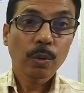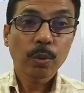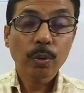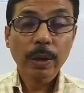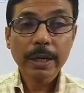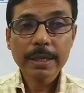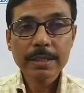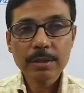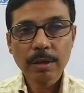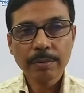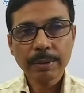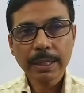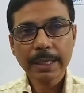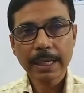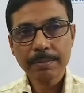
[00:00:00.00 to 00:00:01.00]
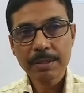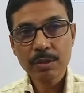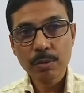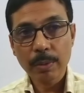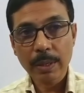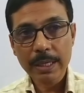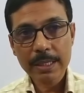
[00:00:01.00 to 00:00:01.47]
What is offered, that
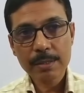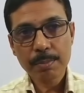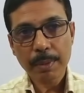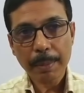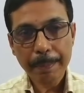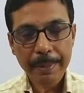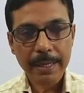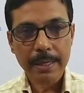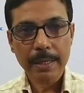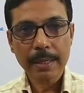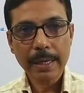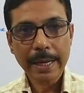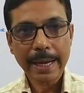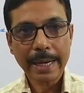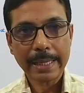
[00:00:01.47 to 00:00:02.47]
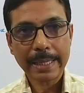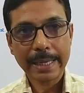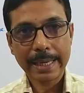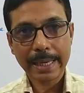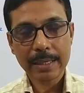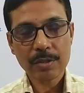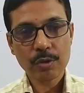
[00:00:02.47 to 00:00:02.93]
means what is prepared, and the
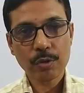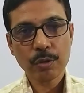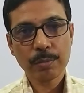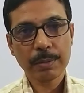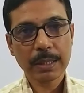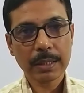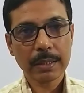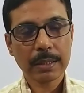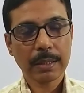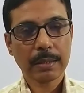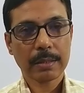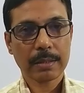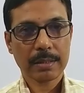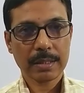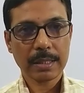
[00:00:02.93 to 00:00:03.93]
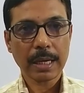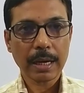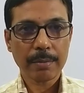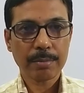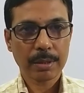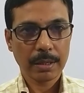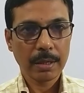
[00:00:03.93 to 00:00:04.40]
guest would be
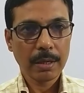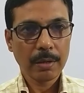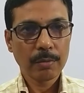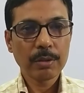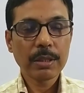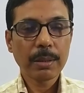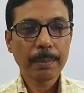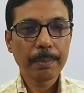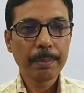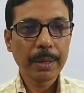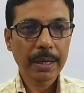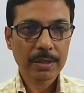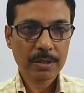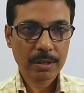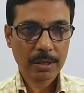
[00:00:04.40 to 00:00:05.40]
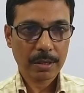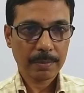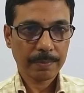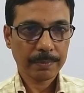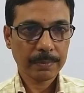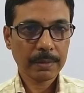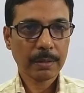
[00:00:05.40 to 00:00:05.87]
served with the best
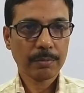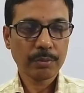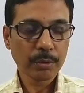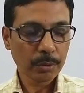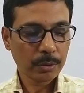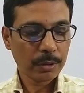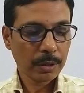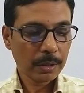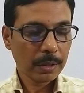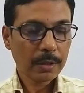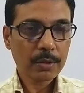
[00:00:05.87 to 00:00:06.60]
food.